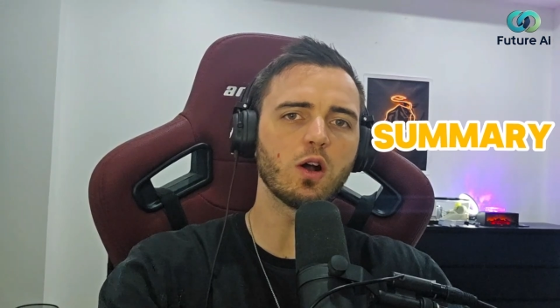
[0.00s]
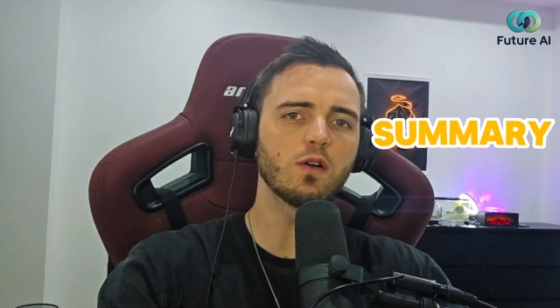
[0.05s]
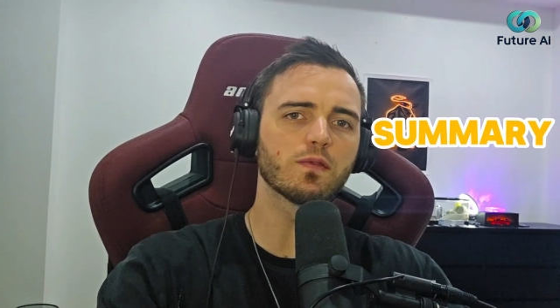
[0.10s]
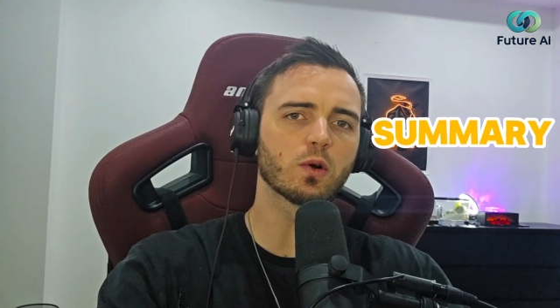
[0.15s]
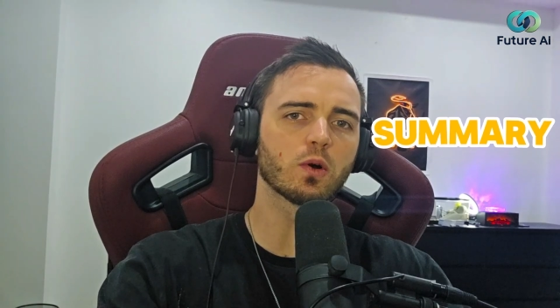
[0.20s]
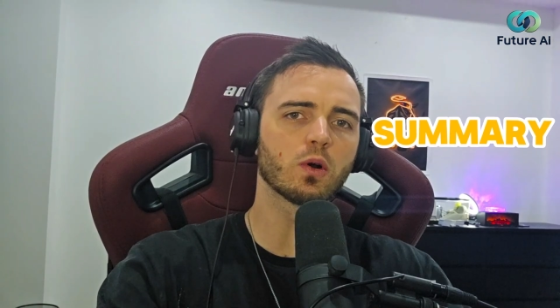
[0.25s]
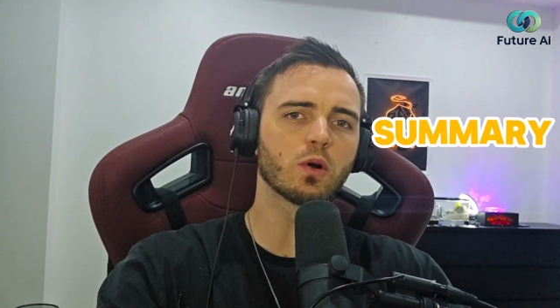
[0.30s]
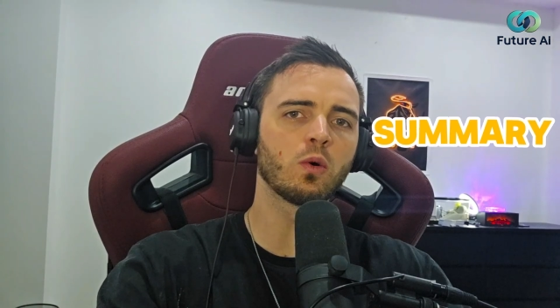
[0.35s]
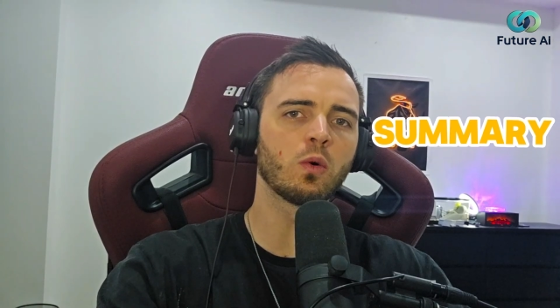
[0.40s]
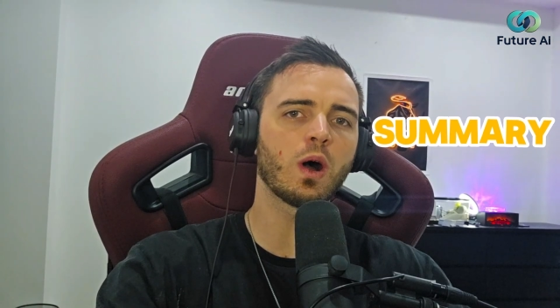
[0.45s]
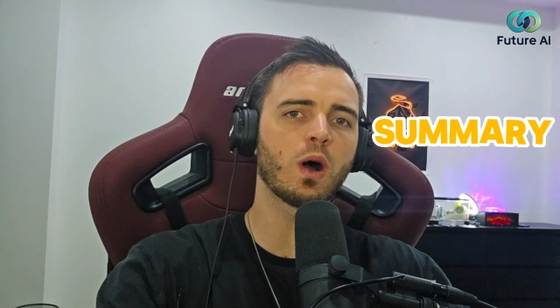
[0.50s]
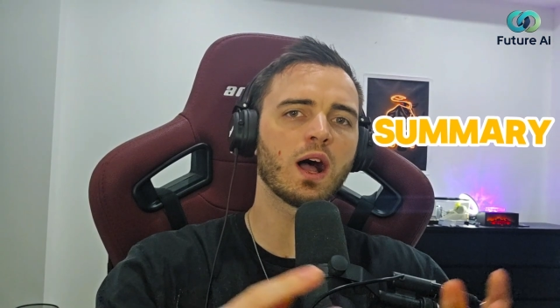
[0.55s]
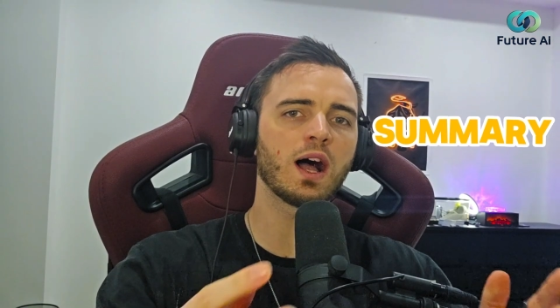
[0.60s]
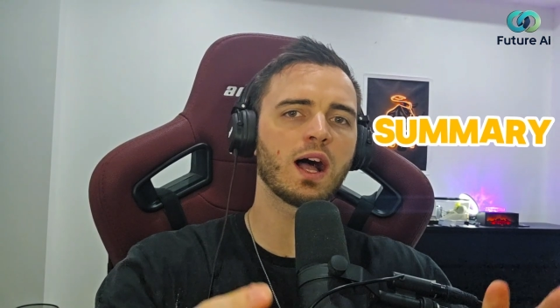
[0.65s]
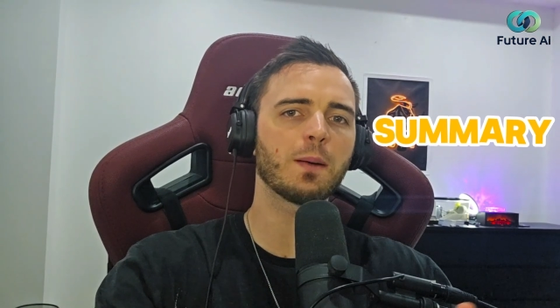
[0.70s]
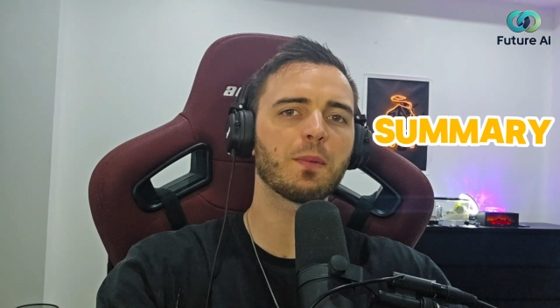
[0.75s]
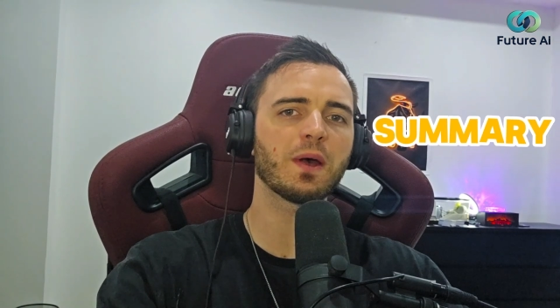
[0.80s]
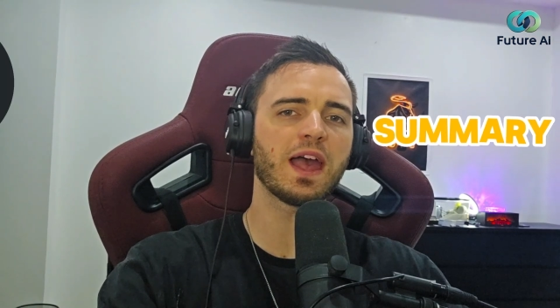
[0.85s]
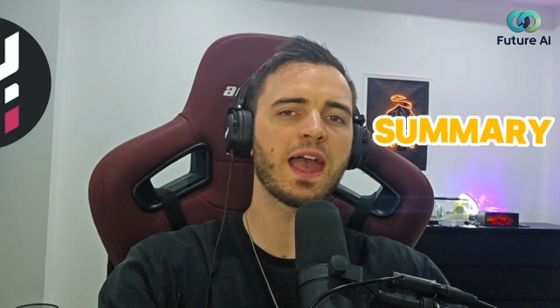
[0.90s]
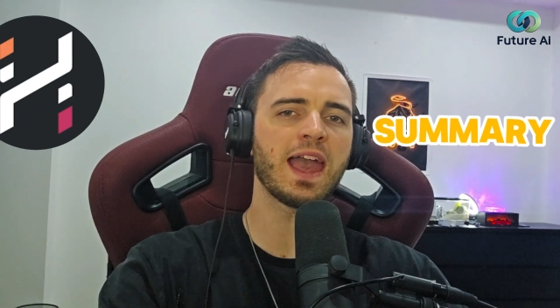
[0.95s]
overall,
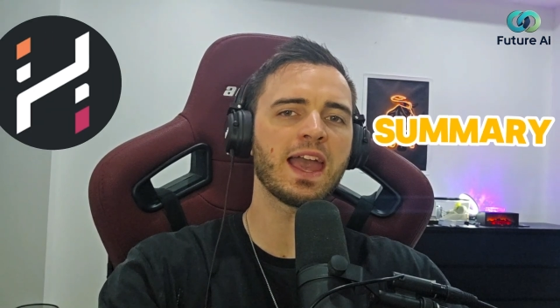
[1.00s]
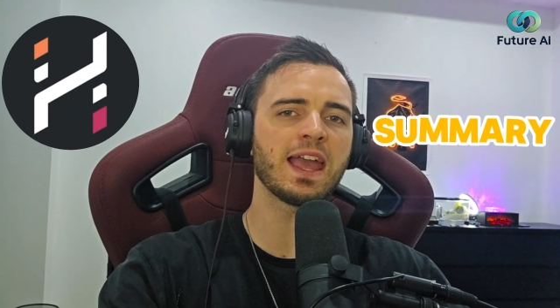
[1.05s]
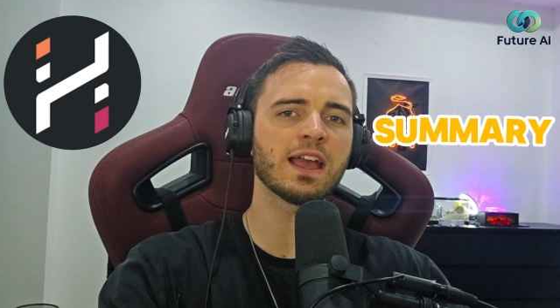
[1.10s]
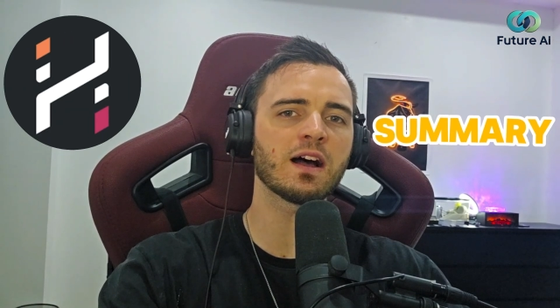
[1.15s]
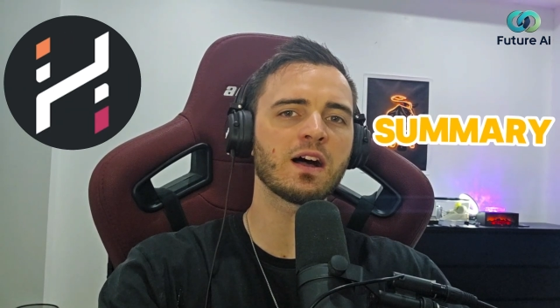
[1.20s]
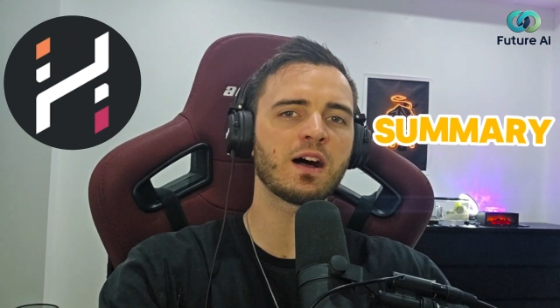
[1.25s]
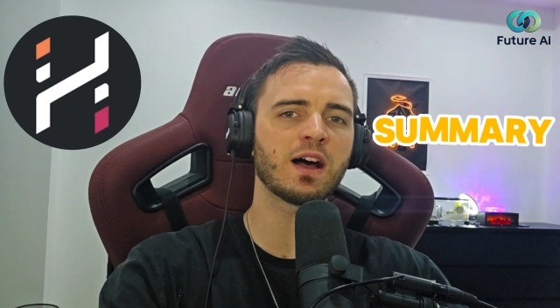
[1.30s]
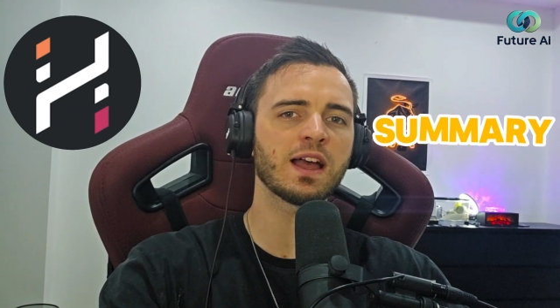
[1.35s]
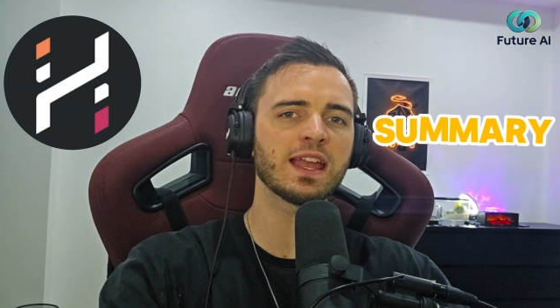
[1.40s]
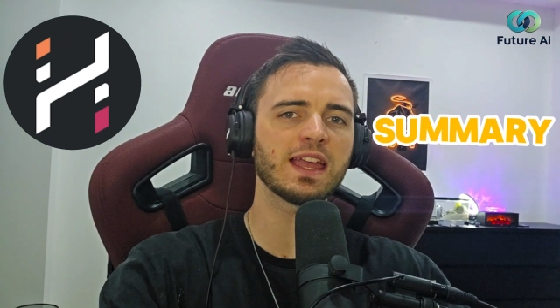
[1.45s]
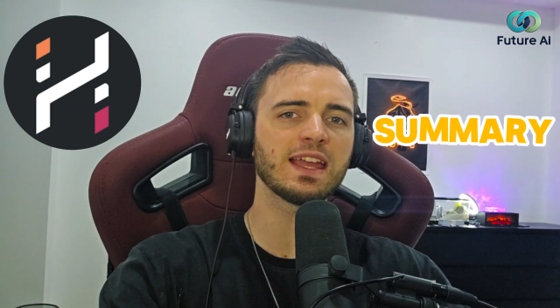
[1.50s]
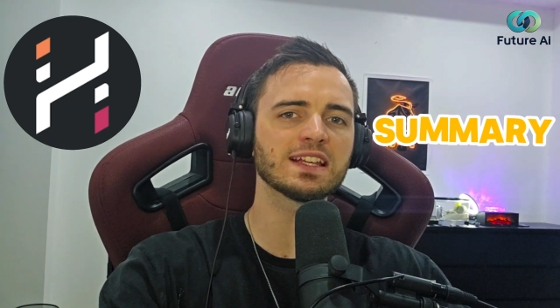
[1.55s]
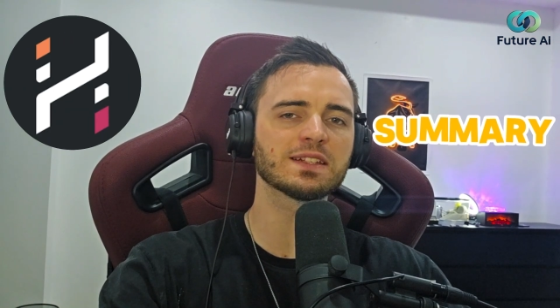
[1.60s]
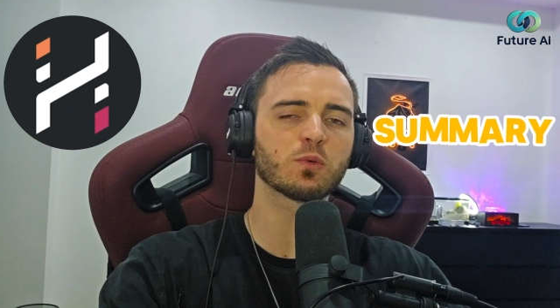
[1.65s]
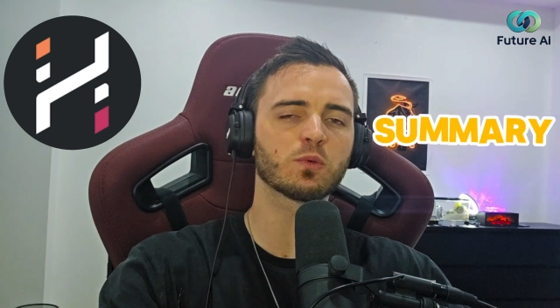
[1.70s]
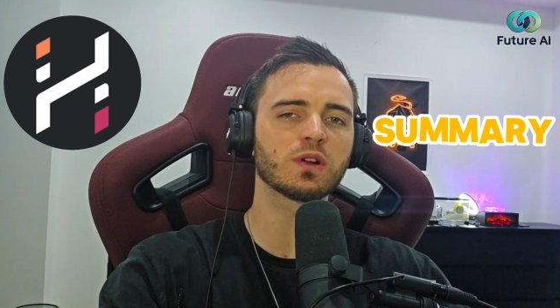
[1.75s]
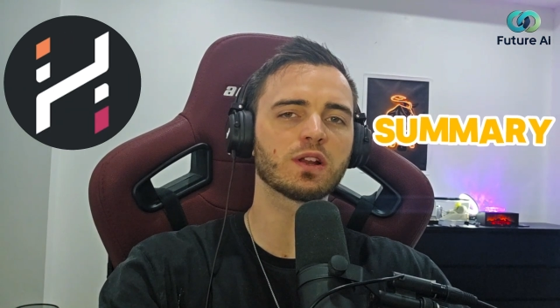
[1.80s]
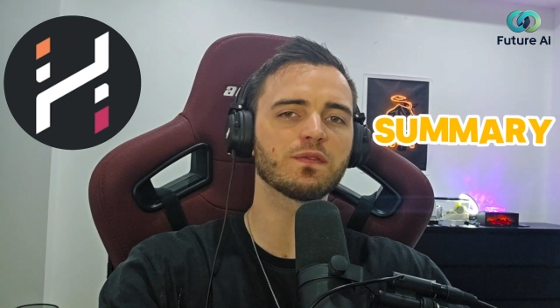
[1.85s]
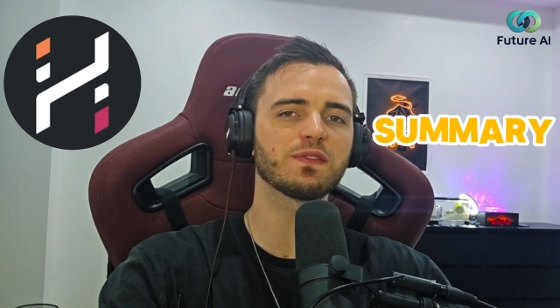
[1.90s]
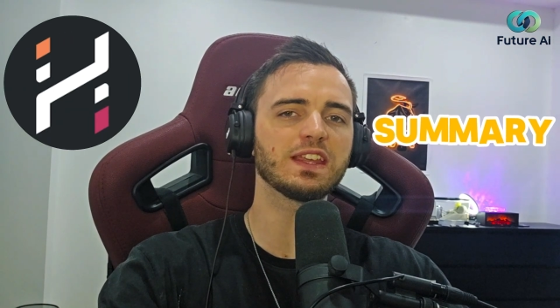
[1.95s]
Harper AI
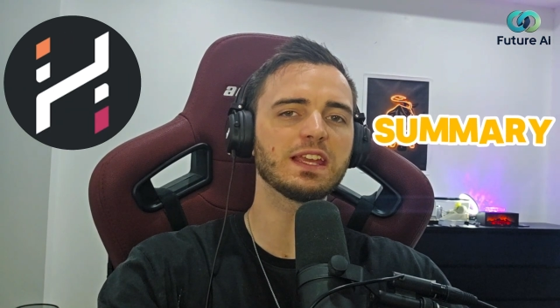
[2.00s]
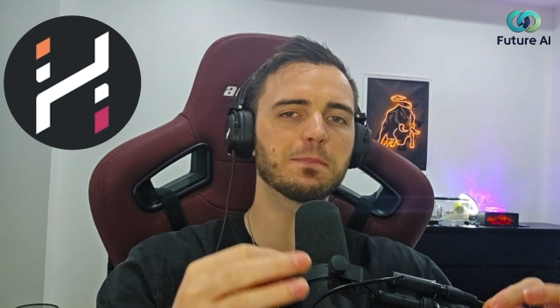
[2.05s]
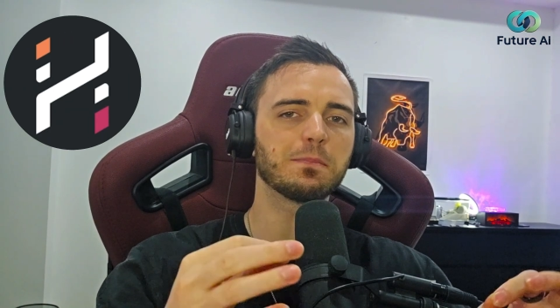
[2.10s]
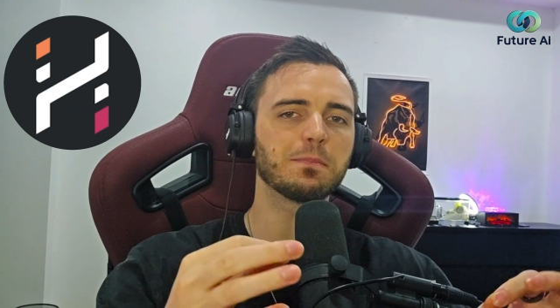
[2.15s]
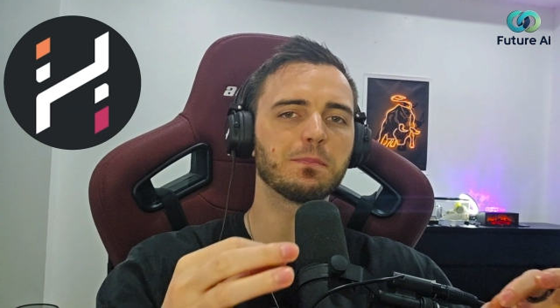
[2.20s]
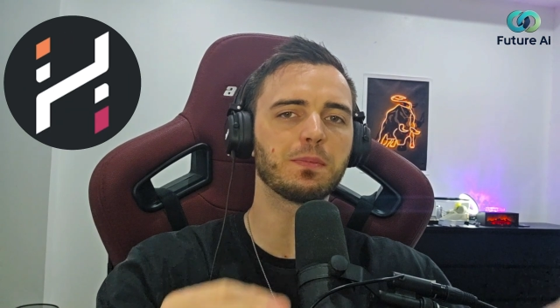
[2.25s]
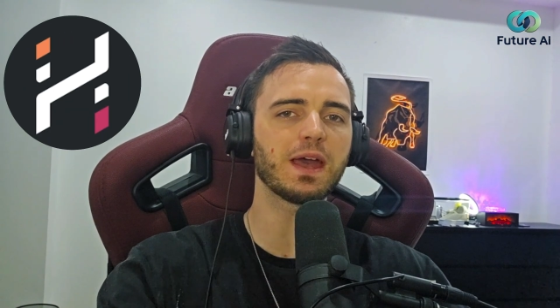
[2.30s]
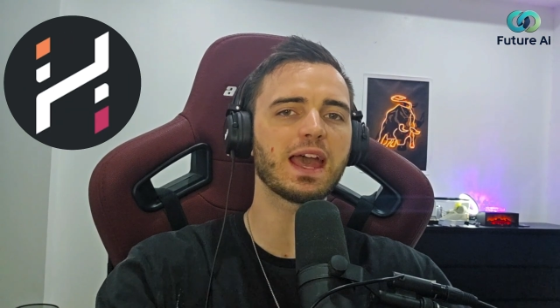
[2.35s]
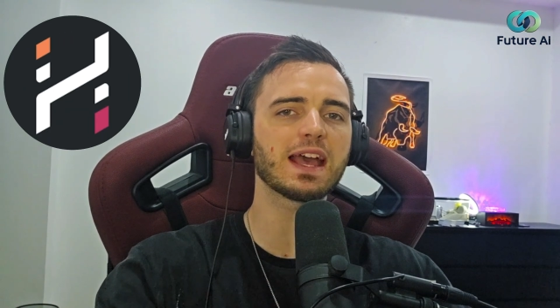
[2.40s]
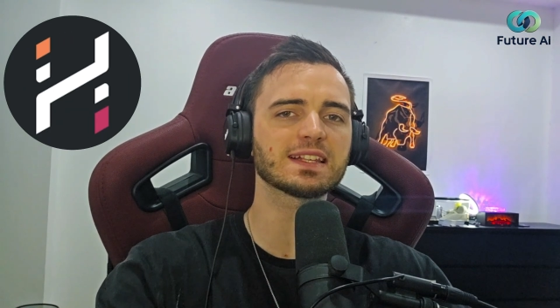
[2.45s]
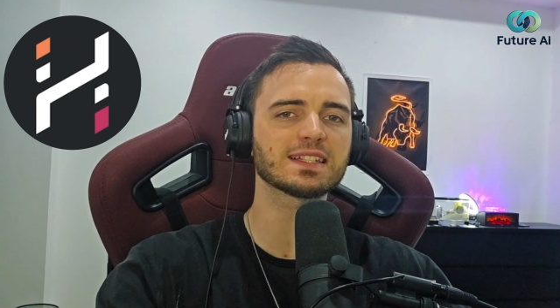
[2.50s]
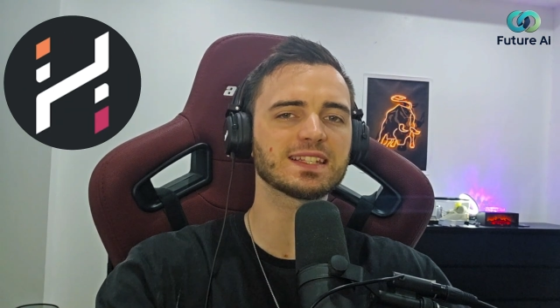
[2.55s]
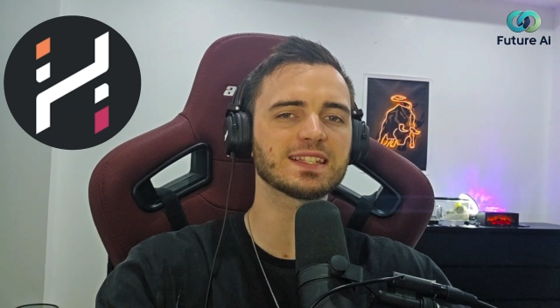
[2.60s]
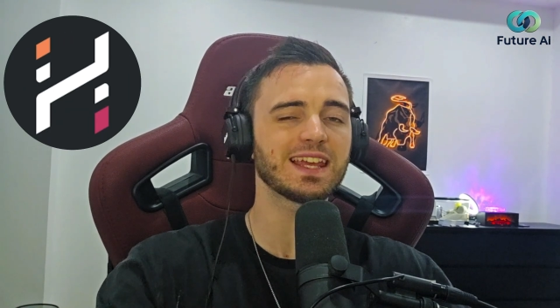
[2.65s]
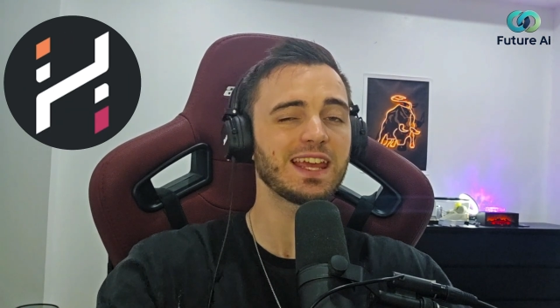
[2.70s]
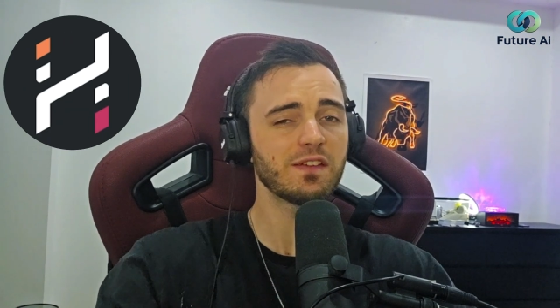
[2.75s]
is one of the best,